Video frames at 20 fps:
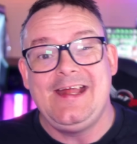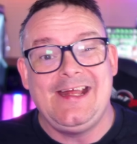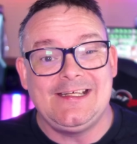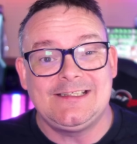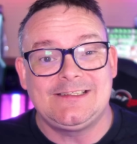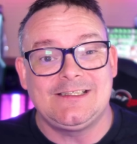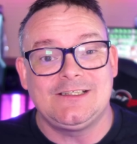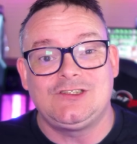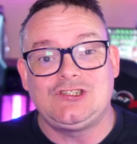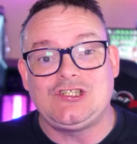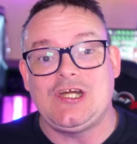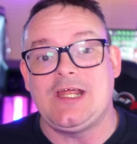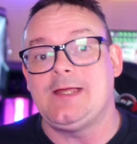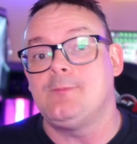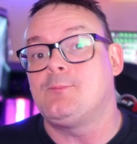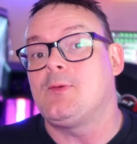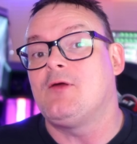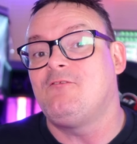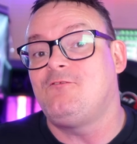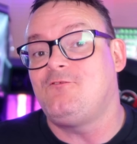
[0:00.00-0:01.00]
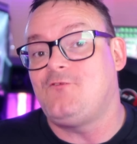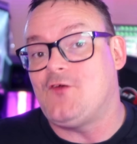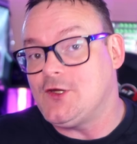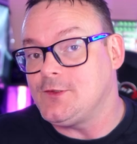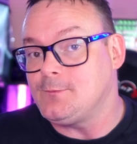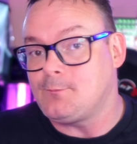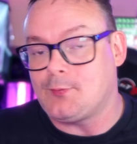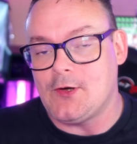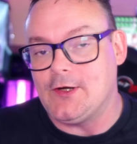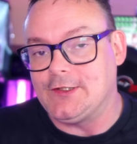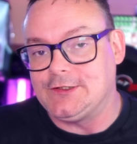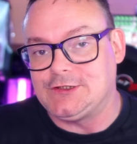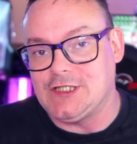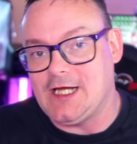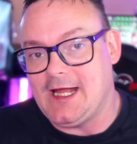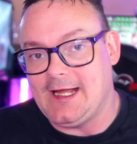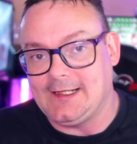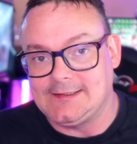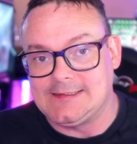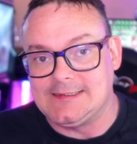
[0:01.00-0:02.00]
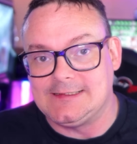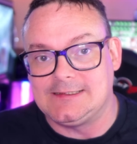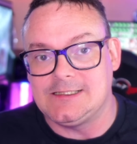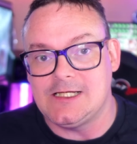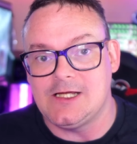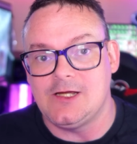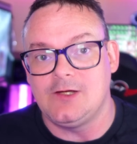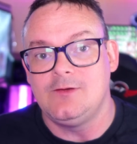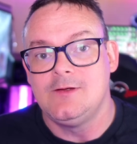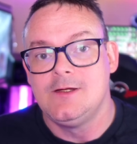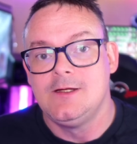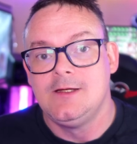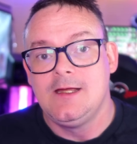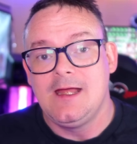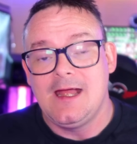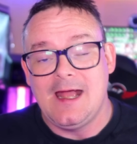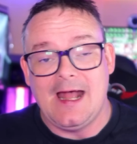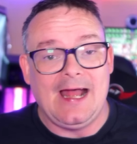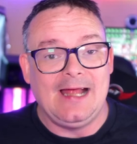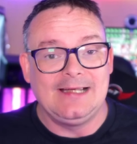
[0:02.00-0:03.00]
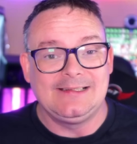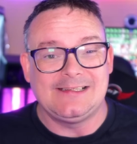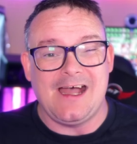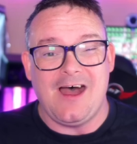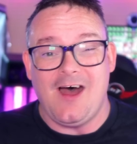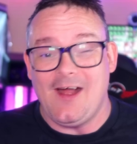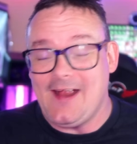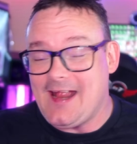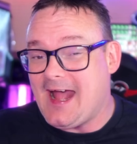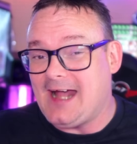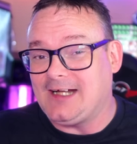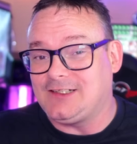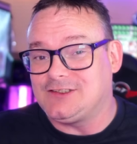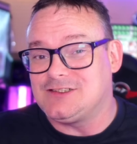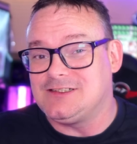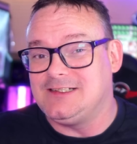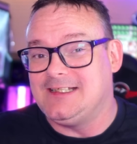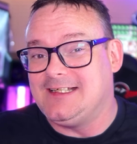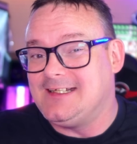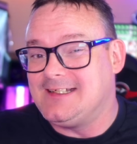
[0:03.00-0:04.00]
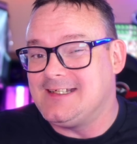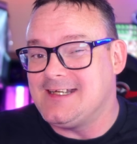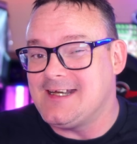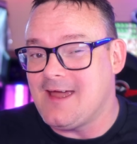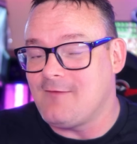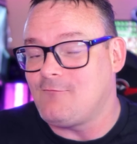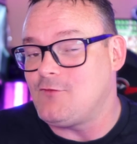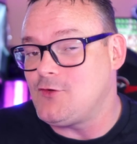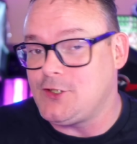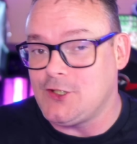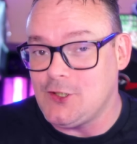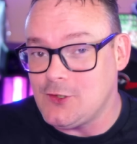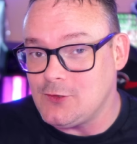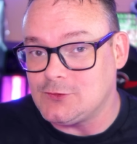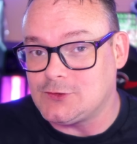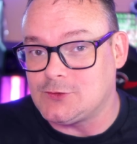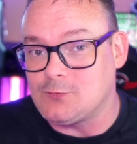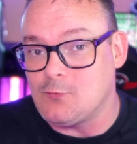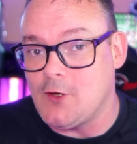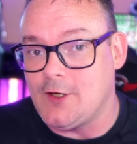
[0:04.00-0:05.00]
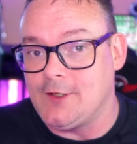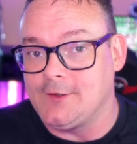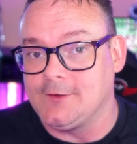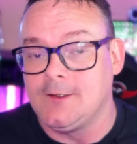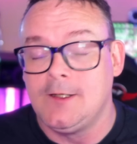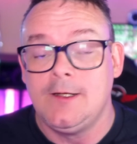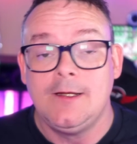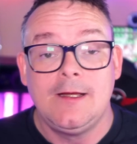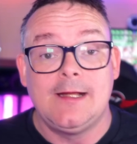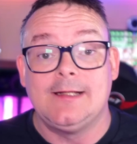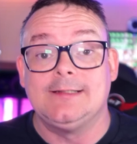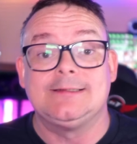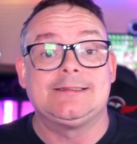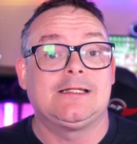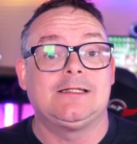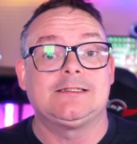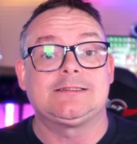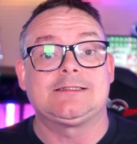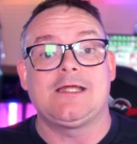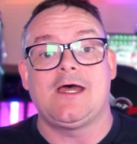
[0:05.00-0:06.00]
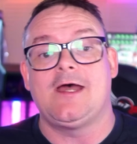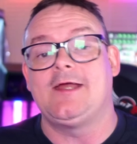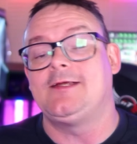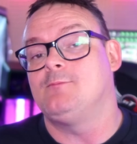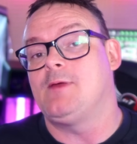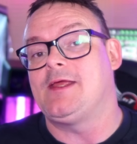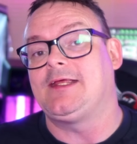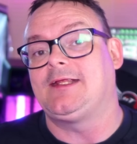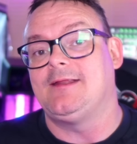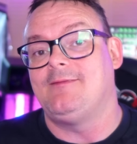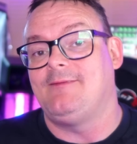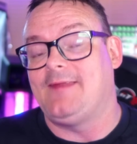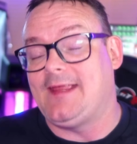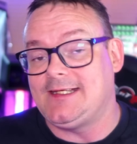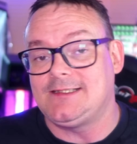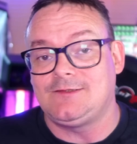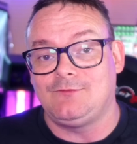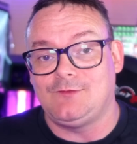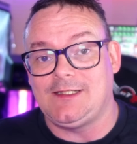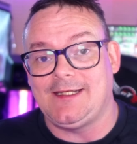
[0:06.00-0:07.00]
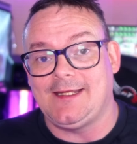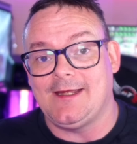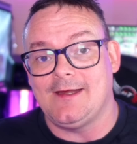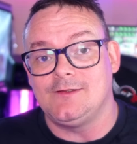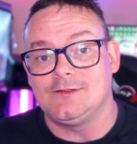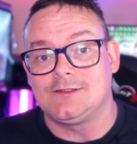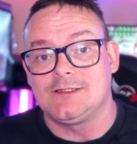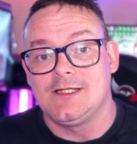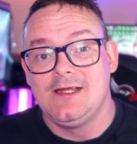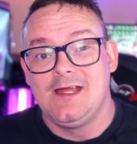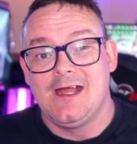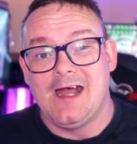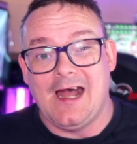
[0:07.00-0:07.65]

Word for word: It's a cheap, fun project to do, and I actually never used one until I started making these videos.